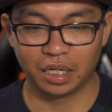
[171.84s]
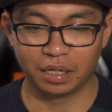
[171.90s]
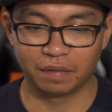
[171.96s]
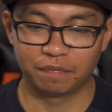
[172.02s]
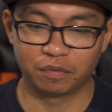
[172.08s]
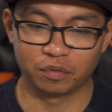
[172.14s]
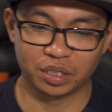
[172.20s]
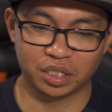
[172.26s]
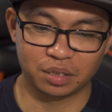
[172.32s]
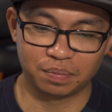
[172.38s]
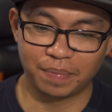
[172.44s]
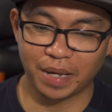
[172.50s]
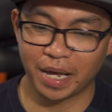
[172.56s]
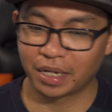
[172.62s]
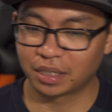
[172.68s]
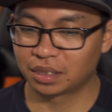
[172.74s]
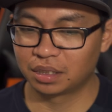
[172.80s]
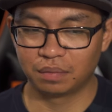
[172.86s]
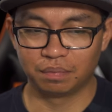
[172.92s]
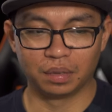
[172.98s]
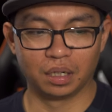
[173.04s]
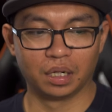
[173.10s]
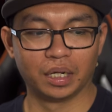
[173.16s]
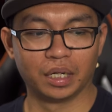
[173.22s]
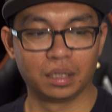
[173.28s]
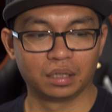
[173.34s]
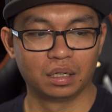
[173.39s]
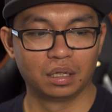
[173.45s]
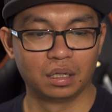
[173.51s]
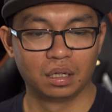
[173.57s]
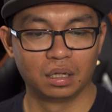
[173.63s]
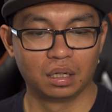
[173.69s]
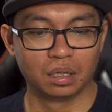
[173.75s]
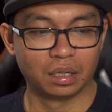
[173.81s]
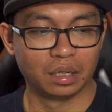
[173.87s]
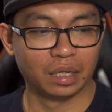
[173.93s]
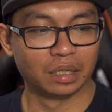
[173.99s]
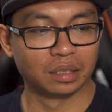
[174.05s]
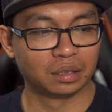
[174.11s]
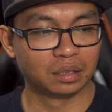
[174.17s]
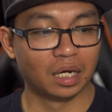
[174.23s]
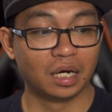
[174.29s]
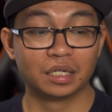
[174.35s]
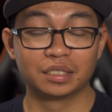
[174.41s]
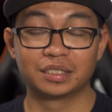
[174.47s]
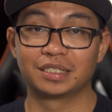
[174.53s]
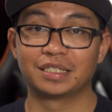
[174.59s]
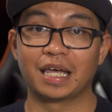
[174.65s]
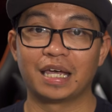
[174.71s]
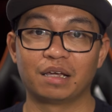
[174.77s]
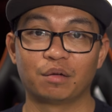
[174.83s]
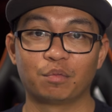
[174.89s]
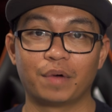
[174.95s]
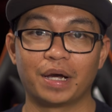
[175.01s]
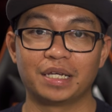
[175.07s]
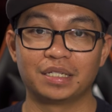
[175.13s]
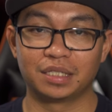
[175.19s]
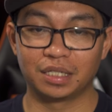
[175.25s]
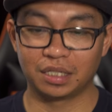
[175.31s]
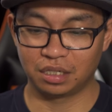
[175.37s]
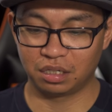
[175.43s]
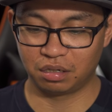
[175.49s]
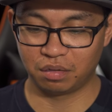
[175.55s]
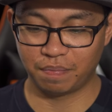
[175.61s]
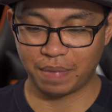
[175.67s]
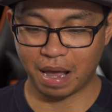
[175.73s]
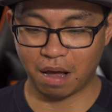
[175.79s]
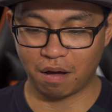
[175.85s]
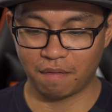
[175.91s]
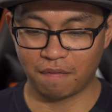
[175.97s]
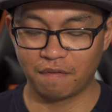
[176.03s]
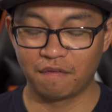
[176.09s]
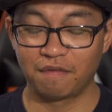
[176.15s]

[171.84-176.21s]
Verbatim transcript: it for the specs, but it does say it weighs in at about